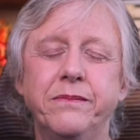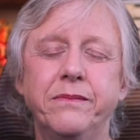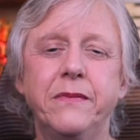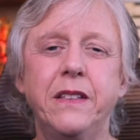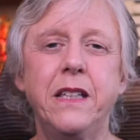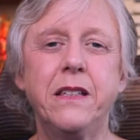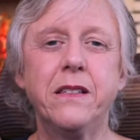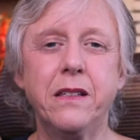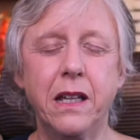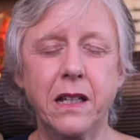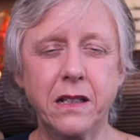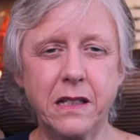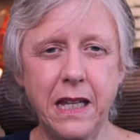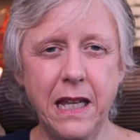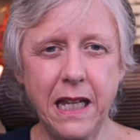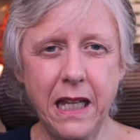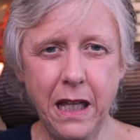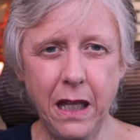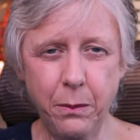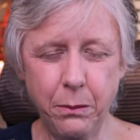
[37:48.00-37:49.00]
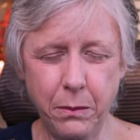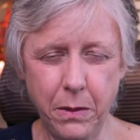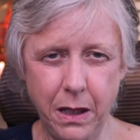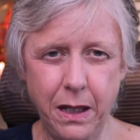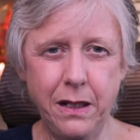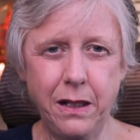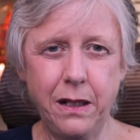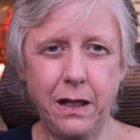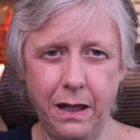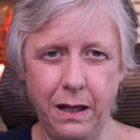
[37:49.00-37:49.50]
It's like taking a
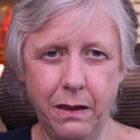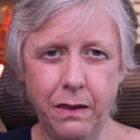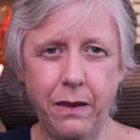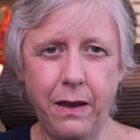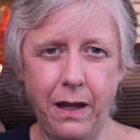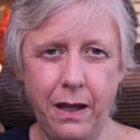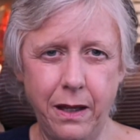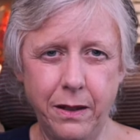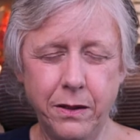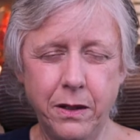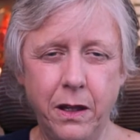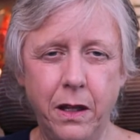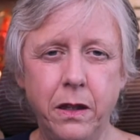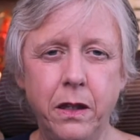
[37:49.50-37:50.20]
mind like that